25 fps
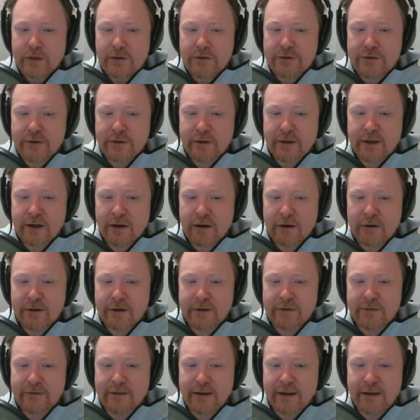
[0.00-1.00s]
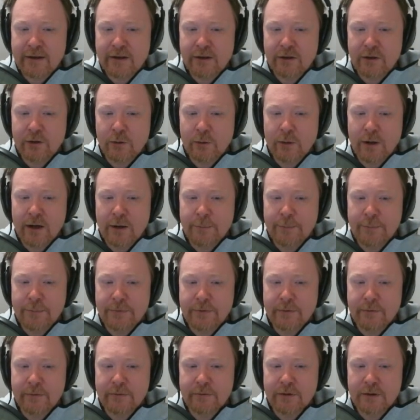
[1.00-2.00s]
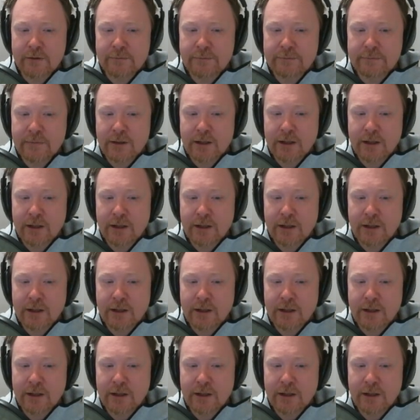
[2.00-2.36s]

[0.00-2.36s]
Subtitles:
So the current is taking you up the river.